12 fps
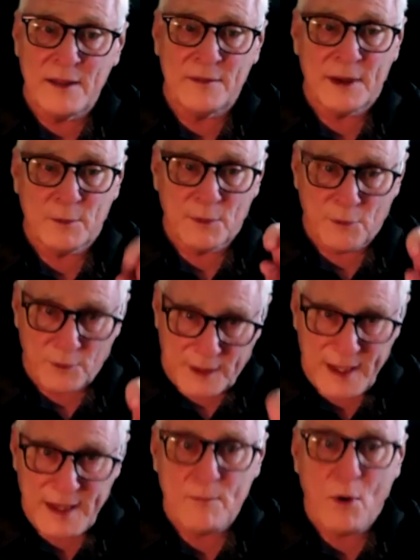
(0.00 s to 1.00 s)
There were
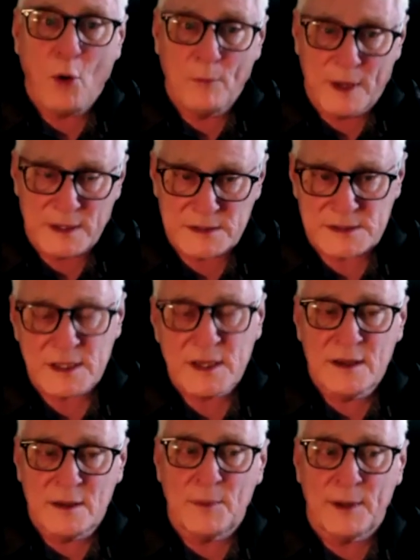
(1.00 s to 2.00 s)
key moments,
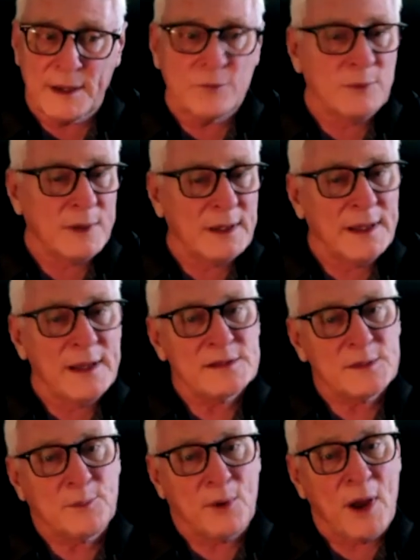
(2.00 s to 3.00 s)
but it really
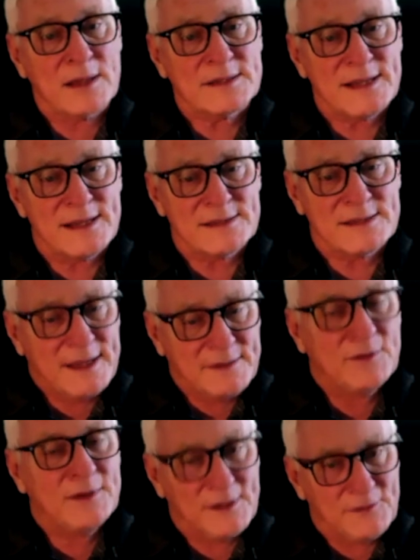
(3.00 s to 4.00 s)
is a process
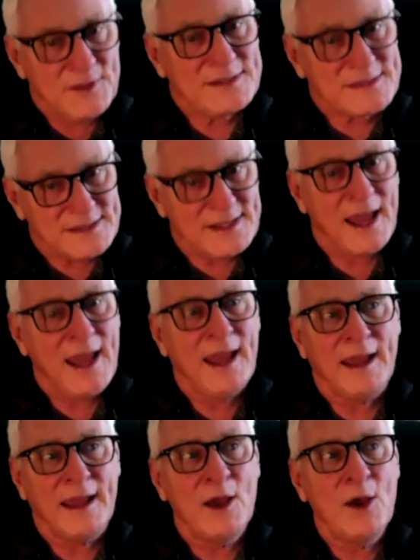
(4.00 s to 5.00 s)
even to this
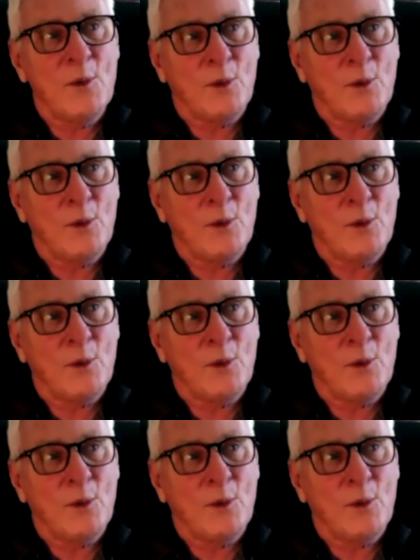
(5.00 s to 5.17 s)
day